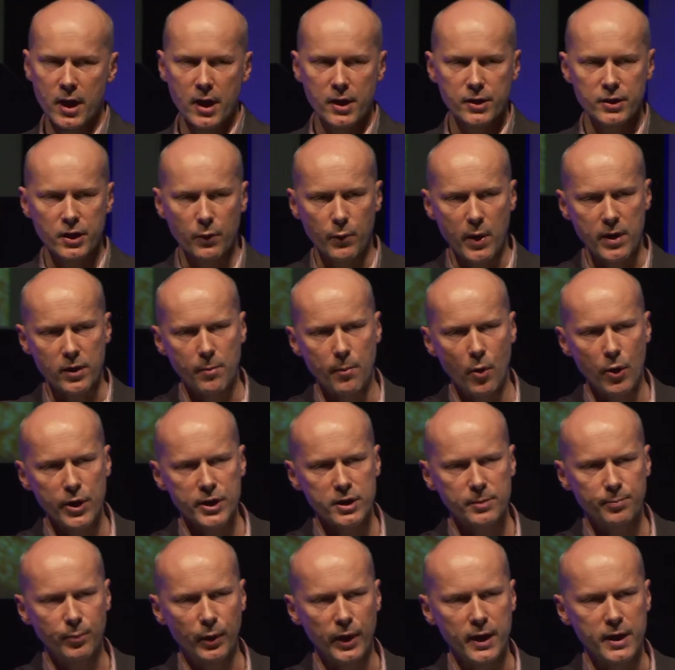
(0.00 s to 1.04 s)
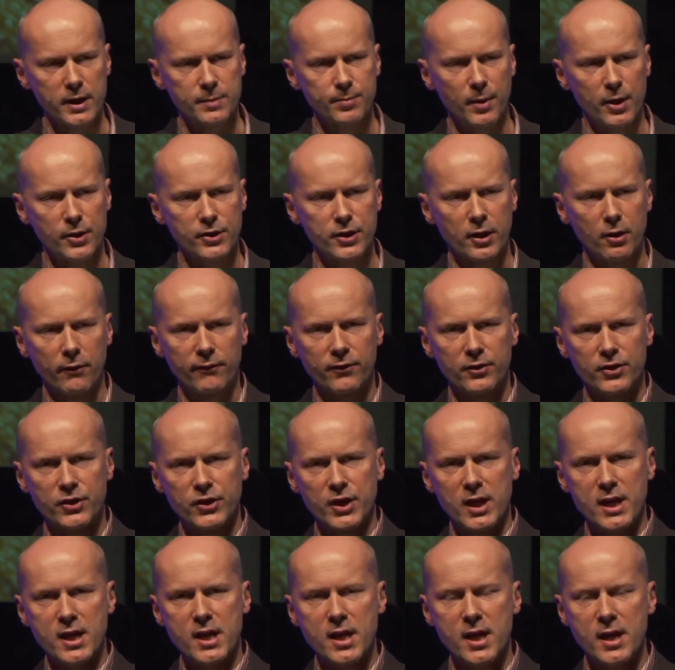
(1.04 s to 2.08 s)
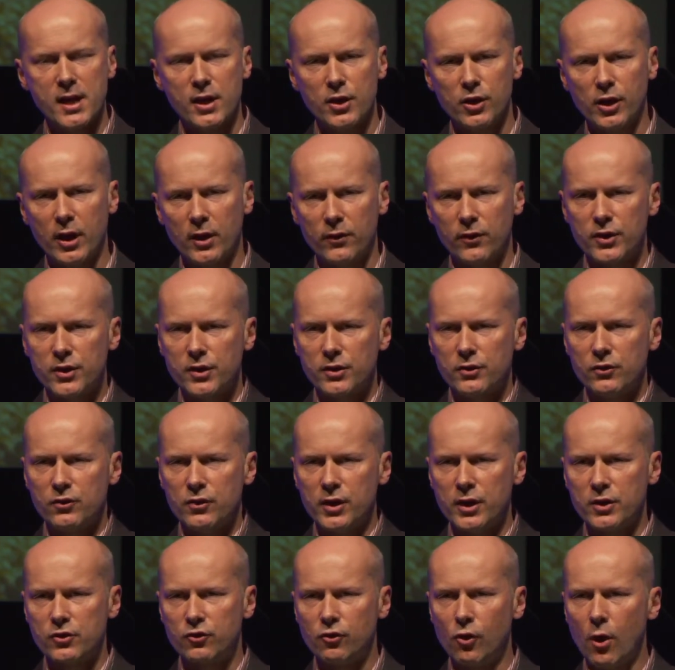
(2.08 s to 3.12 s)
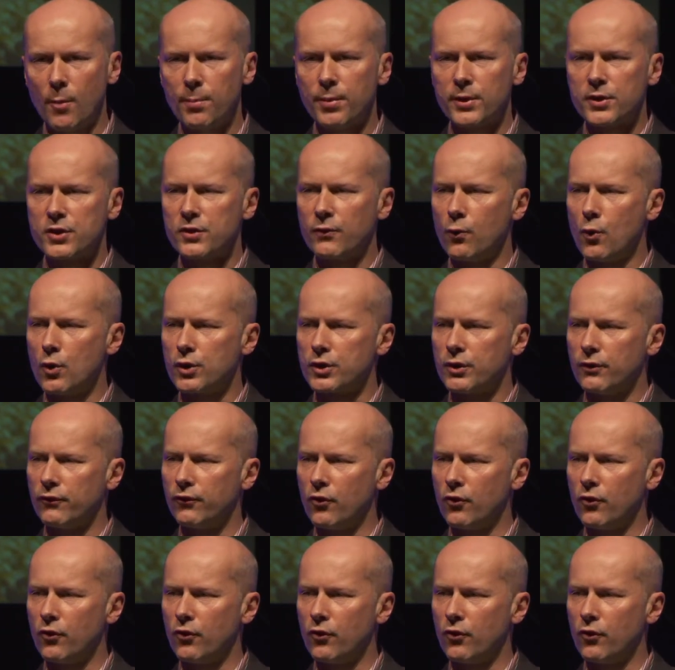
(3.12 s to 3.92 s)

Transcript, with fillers: So when the moist breeze blows in off the sea, you get these, droplets of water